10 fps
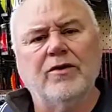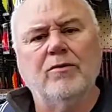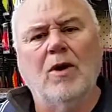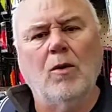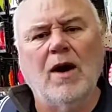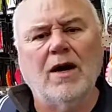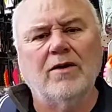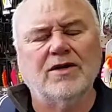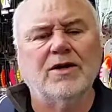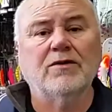to
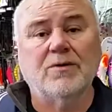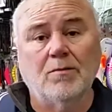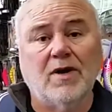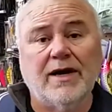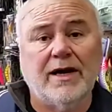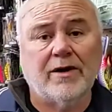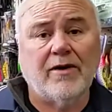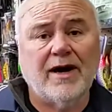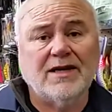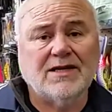Wagga itself, some plenty of
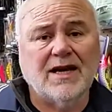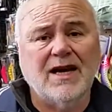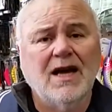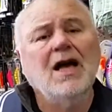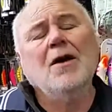crays there,